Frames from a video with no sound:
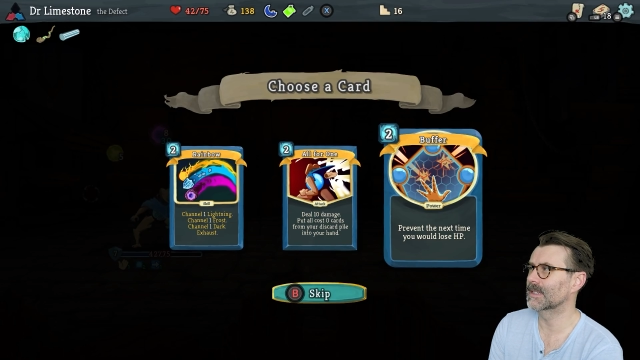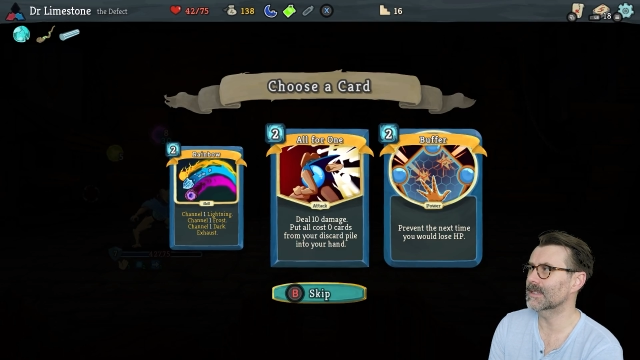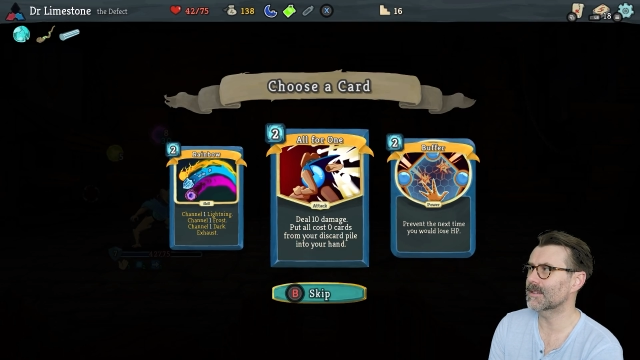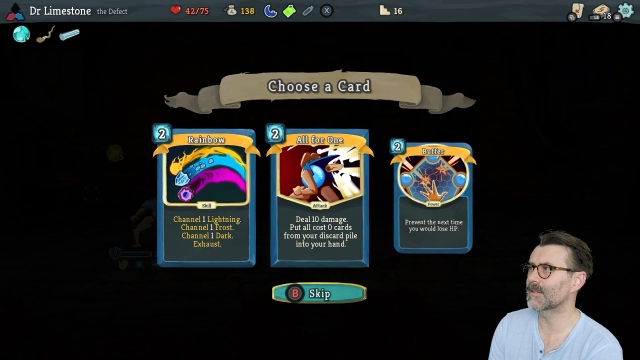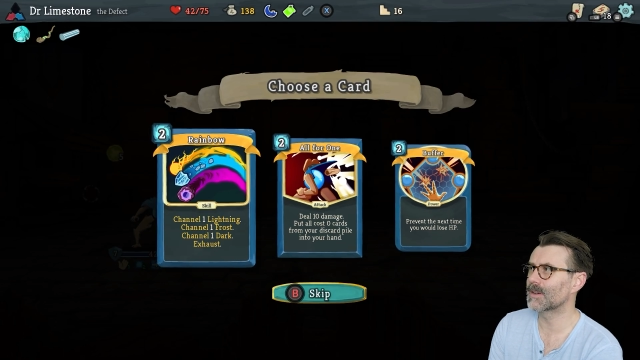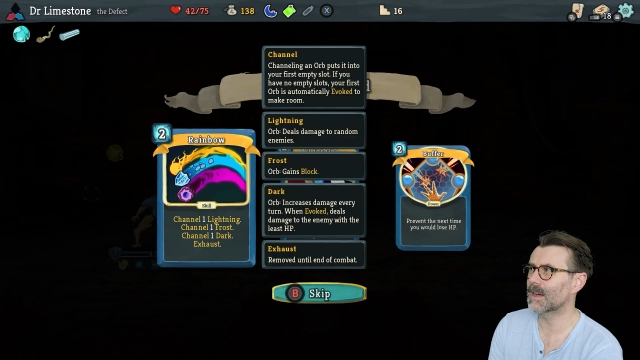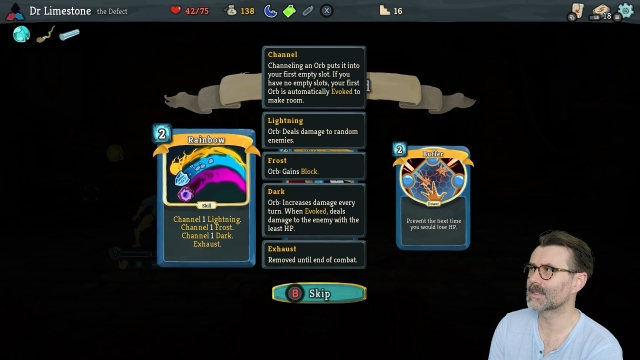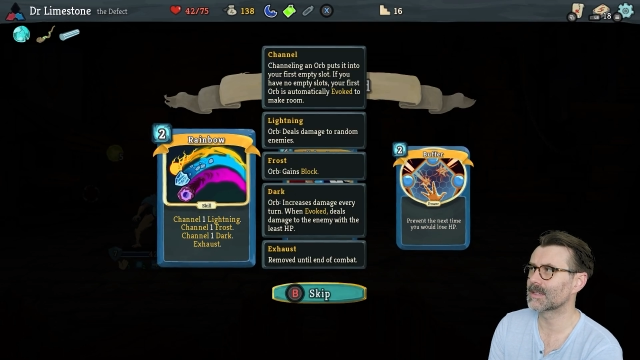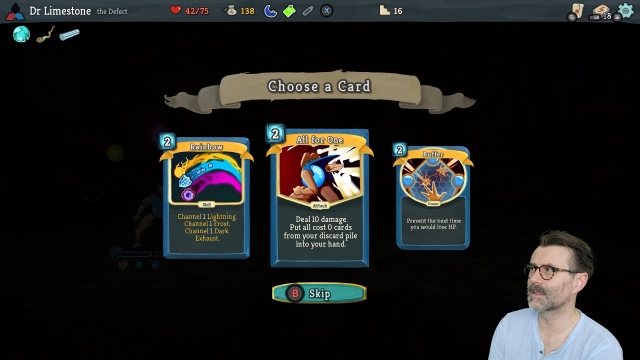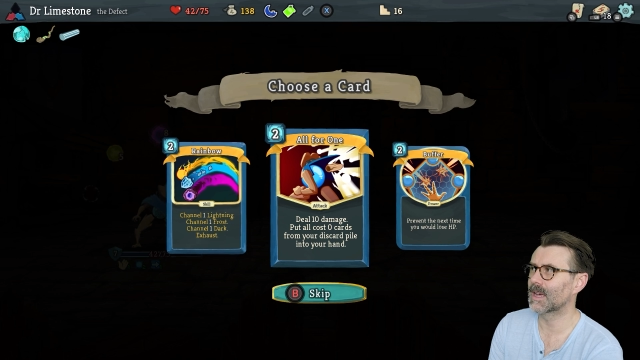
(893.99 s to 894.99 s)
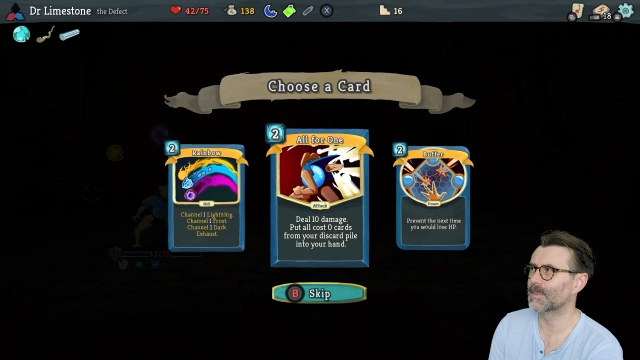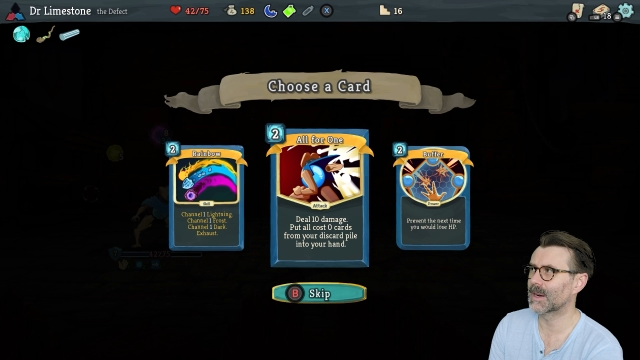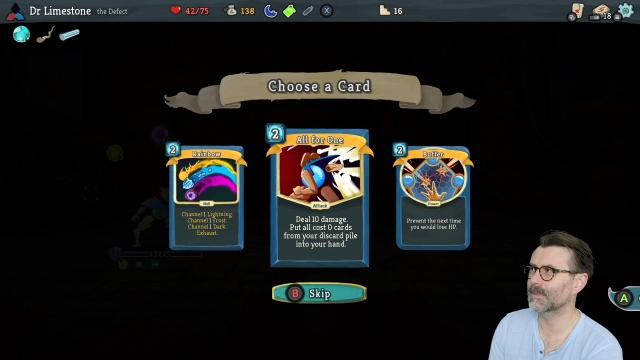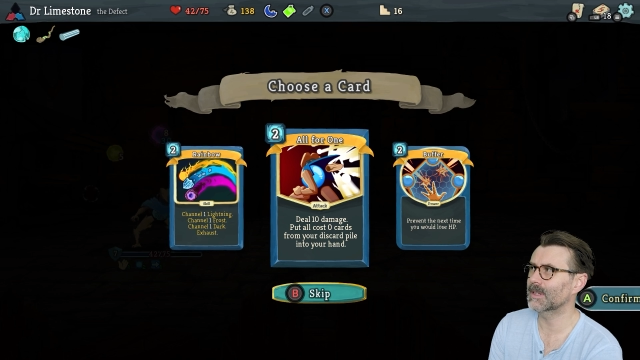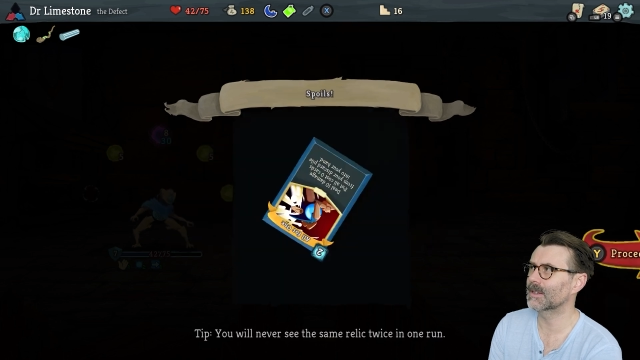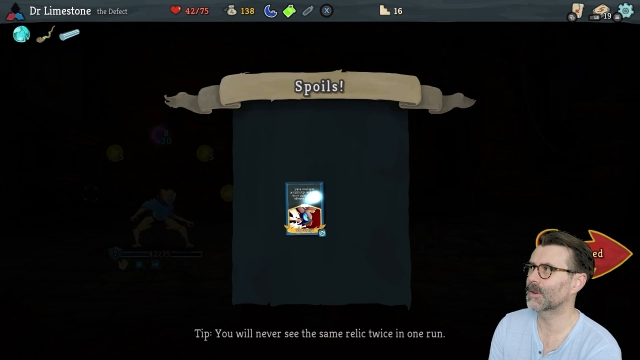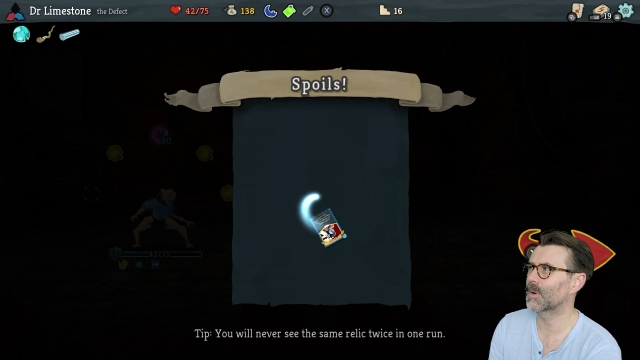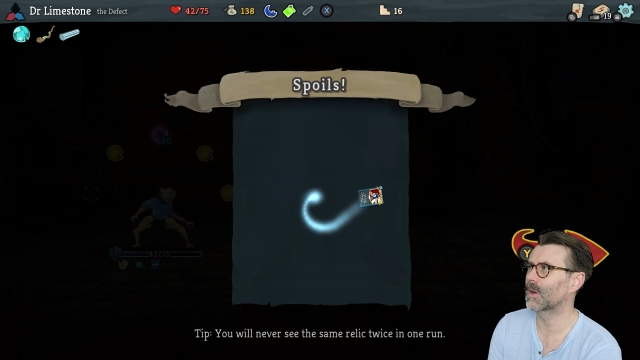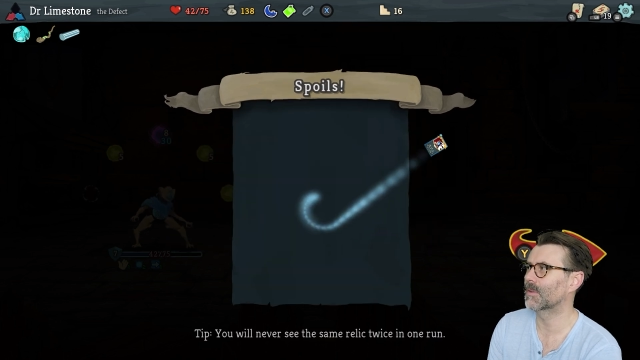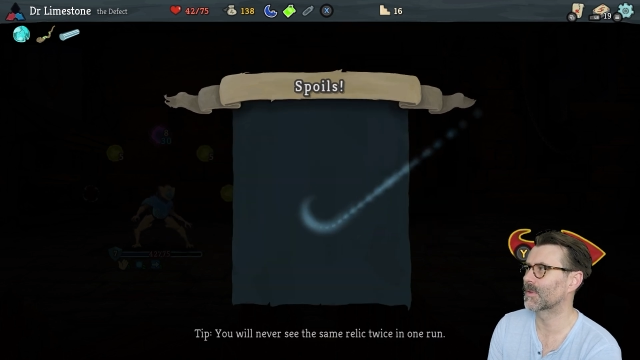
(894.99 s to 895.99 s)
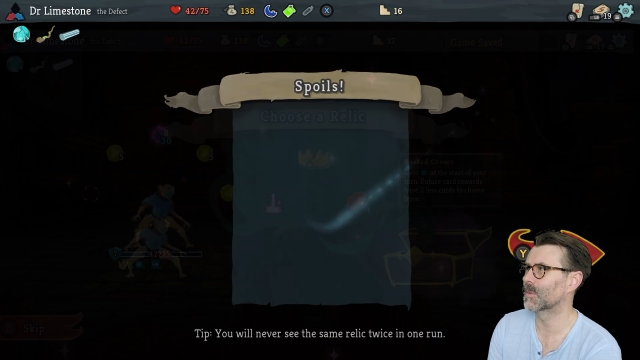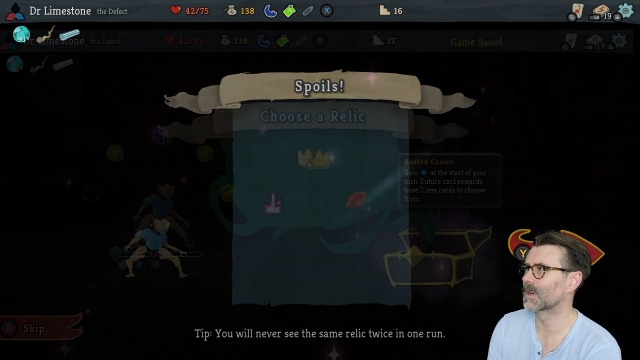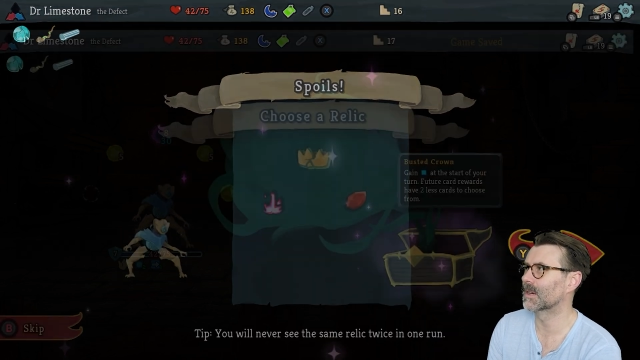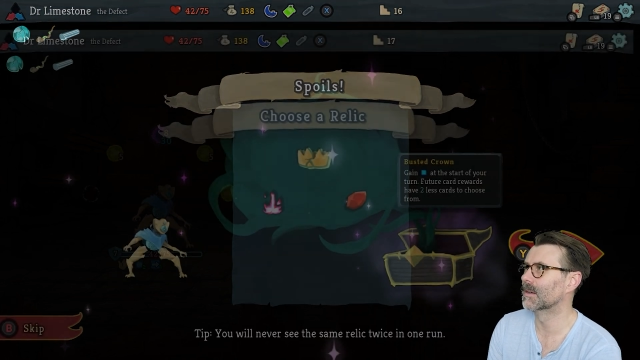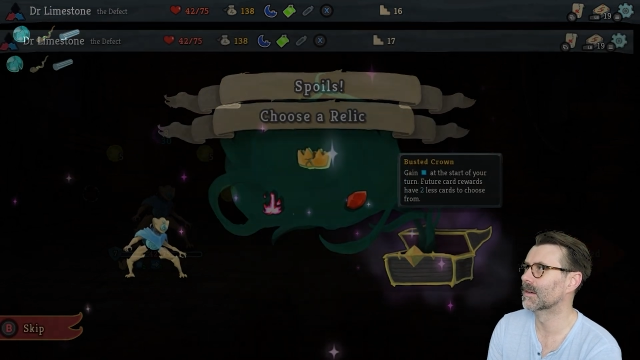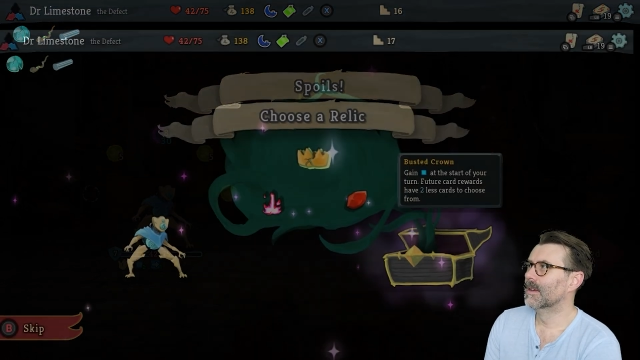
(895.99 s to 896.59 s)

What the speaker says: These all cost a lot, but I'm going to go all for 1.